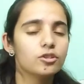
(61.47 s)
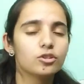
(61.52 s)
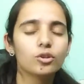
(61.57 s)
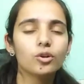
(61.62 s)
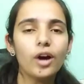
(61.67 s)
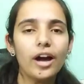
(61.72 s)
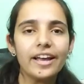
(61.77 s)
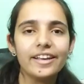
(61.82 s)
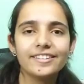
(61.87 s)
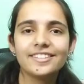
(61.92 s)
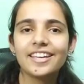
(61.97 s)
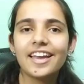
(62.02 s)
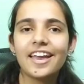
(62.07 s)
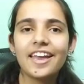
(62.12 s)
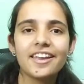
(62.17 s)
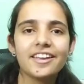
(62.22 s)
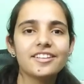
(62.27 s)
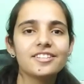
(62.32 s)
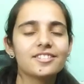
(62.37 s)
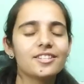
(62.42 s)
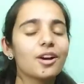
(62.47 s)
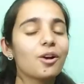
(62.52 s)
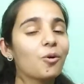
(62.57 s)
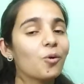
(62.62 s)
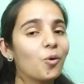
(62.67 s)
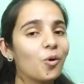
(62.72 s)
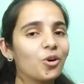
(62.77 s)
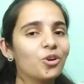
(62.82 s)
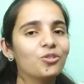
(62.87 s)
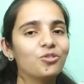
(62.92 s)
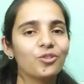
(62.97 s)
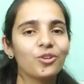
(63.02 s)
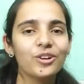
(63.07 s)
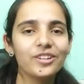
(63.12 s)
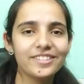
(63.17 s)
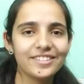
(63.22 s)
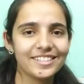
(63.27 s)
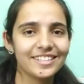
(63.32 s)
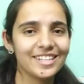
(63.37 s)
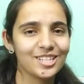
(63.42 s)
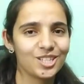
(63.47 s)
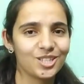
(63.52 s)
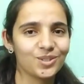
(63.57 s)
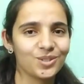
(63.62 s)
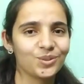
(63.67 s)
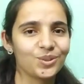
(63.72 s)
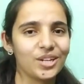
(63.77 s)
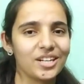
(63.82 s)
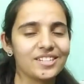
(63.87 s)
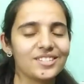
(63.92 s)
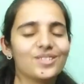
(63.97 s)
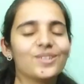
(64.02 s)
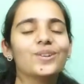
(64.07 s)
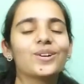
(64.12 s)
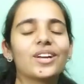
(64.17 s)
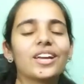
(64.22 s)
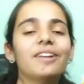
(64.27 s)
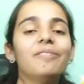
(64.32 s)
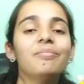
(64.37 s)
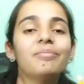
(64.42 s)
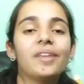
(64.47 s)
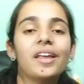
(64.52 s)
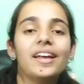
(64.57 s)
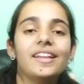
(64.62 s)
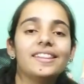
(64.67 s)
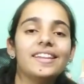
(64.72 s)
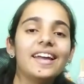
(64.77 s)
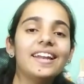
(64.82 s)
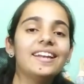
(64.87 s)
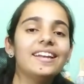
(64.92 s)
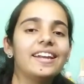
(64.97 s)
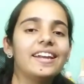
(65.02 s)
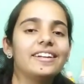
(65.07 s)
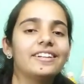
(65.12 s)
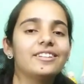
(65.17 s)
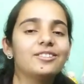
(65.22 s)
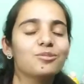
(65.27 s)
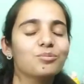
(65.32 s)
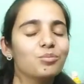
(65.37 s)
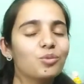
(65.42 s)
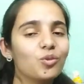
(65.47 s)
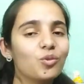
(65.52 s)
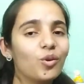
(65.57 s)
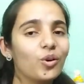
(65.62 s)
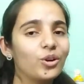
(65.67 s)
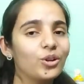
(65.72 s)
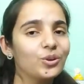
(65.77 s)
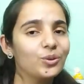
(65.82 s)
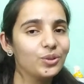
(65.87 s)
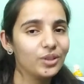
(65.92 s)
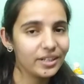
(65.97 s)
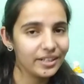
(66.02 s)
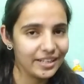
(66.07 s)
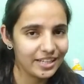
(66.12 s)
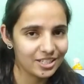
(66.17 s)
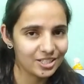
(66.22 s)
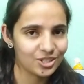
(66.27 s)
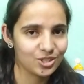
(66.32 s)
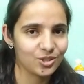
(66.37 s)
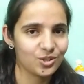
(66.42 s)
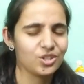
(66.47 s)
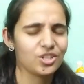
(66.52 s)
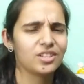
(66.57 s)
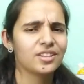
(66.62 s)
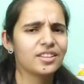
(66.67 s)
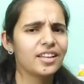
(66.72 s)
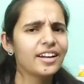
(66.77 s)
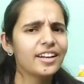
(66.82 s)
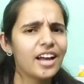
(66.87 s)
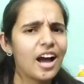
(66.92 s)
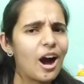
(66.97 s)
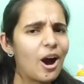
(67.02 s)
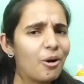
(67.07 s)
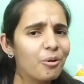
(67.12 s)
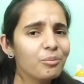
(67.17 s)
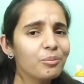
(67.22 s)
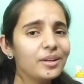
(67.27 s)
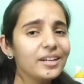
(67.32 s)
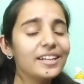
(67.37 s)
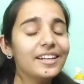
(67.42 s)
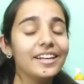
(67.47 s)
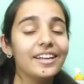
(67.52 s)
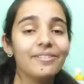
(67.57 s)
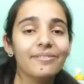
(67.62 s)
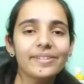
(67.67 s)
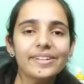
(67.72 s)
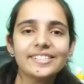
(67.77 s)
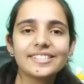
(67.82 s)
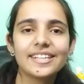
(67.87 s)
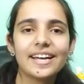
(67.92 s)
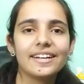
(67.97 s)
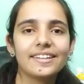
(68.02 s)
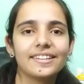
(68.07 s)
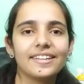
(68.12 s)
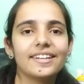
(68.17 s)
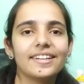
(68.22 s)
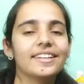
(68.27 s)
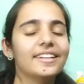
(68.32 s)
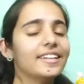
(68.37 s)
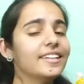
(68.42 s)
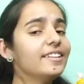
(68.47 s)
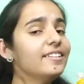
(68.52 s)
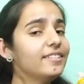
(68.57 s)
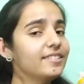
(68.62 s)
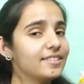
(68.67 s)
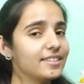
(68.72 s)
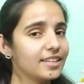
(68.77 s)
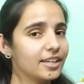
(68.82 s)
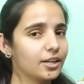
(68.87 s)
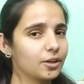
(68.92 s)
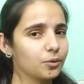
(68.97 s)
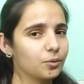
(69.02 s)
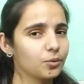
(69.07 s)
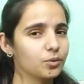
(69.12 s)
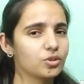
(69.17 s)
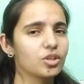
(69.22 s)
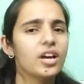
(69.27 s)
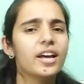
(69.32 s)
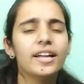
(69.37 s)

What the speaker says: So ICAI is the god for CA students. Okay, then let us move on to the next question, that how many levels are there in CA course?